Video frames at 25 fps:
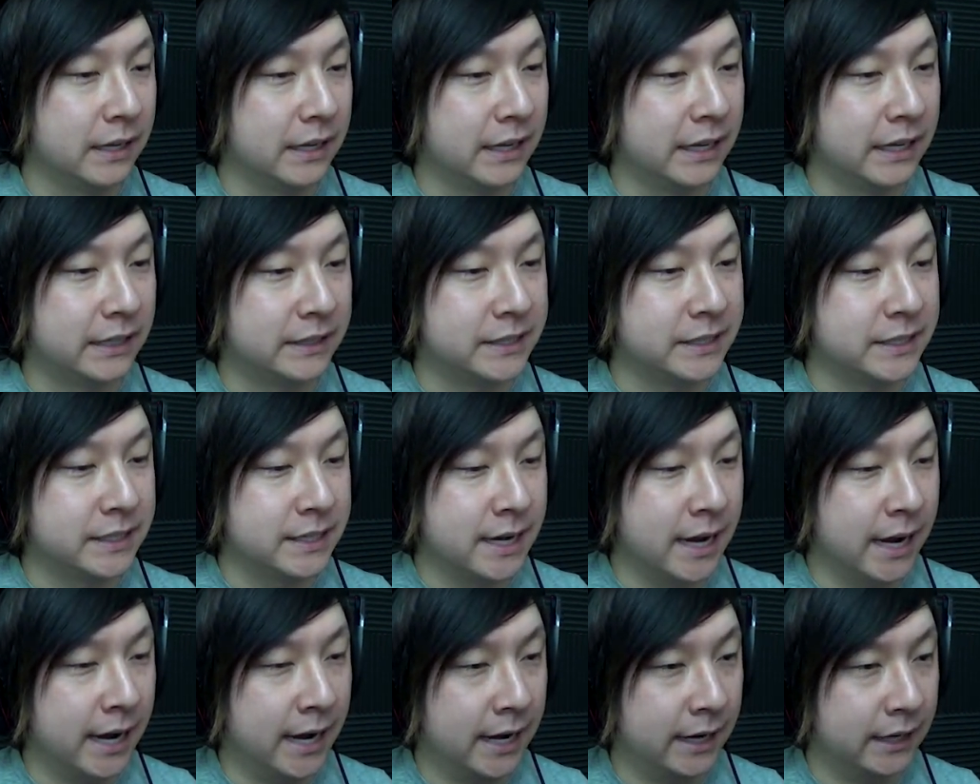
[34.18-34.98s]
It did
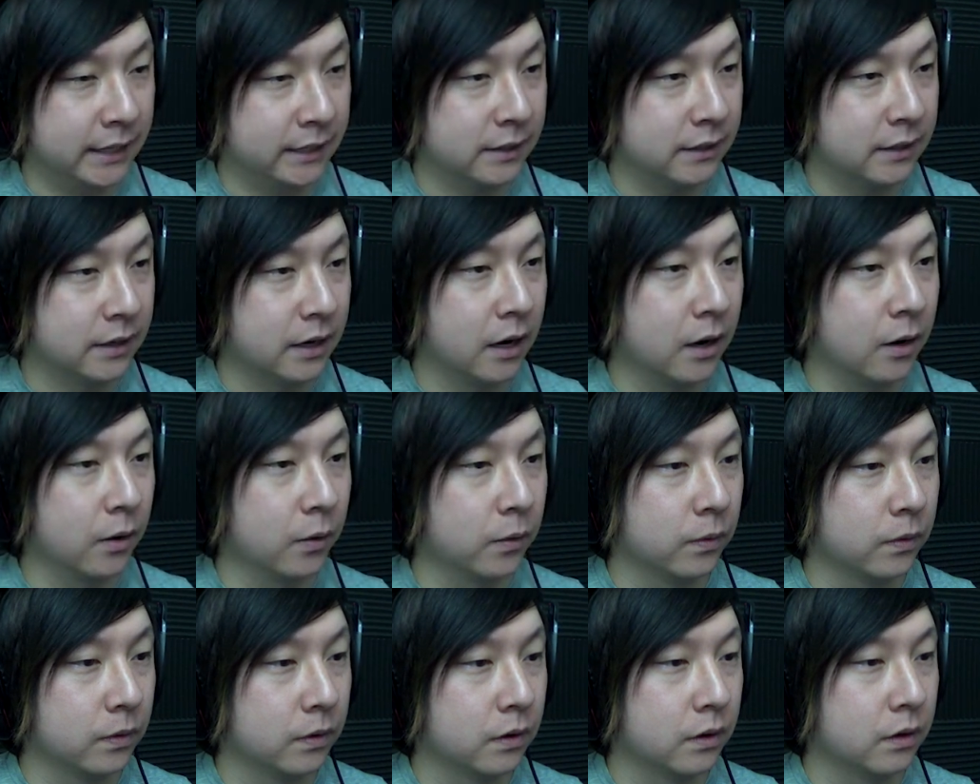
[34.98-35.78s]
not.
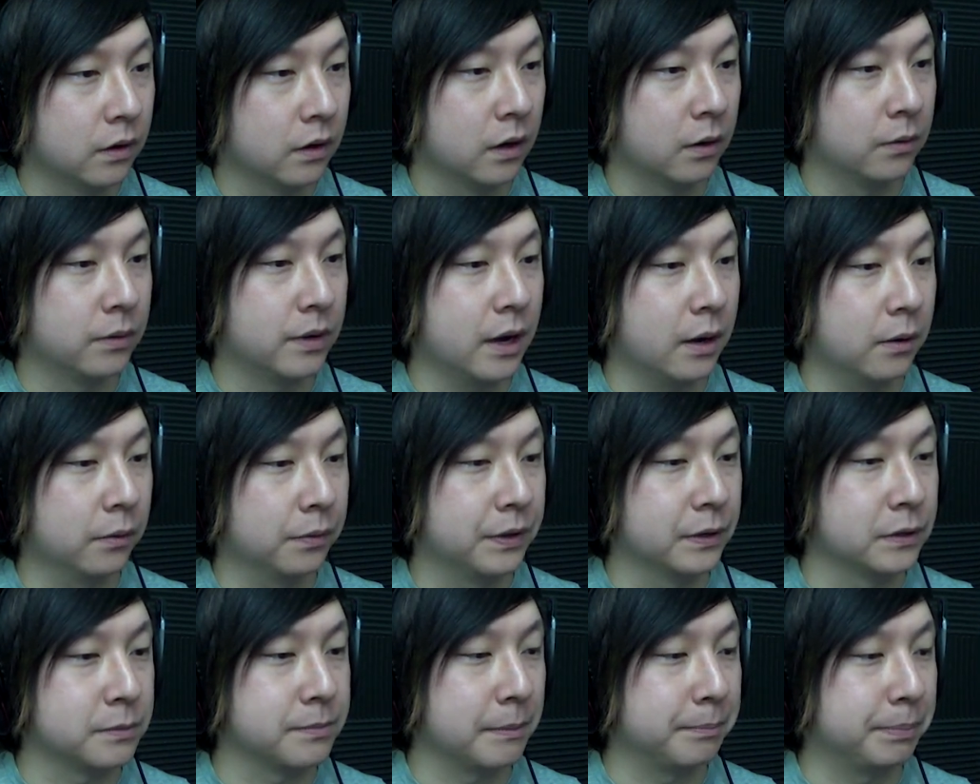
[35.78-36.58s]
Oh. Oh no,
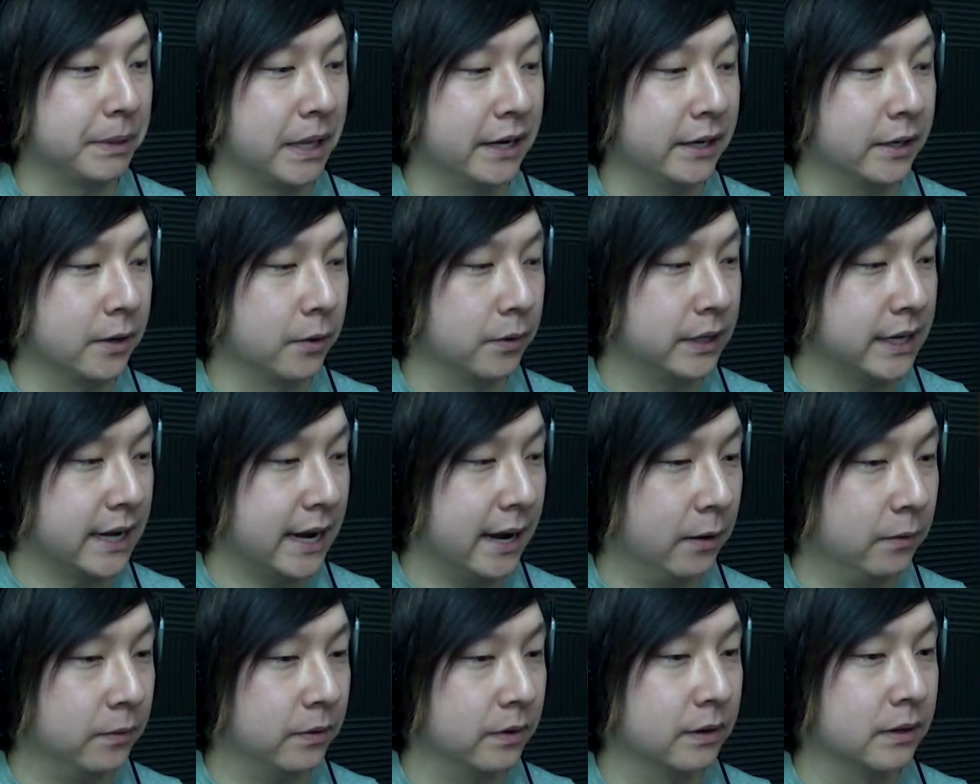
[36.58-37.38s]
there's my plane going
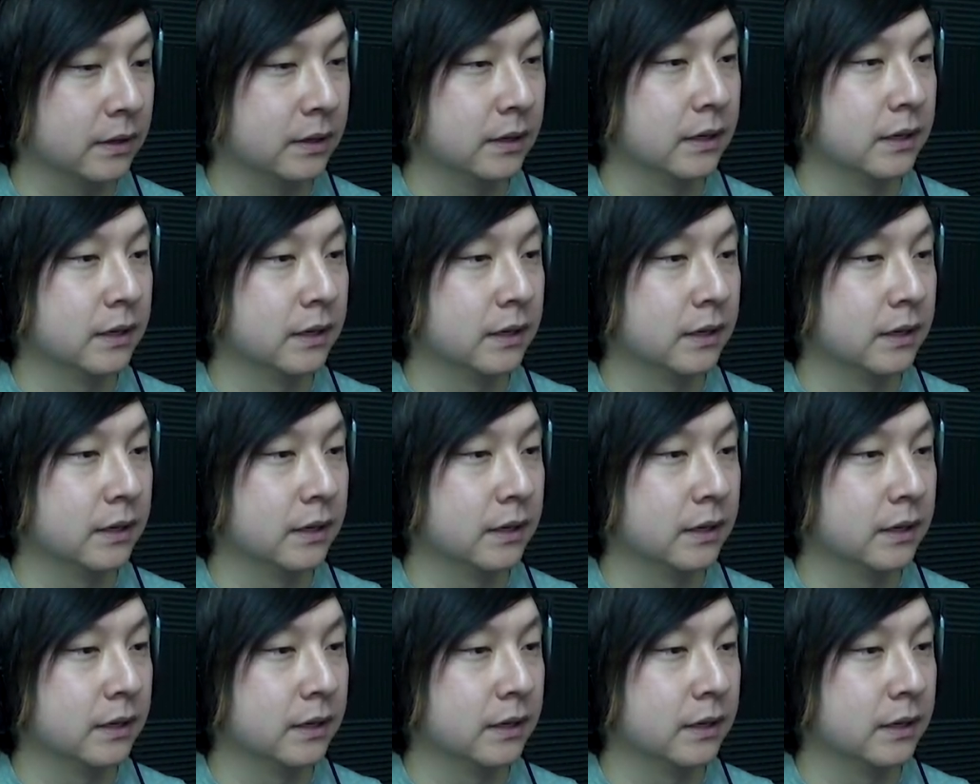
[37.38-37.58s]
down.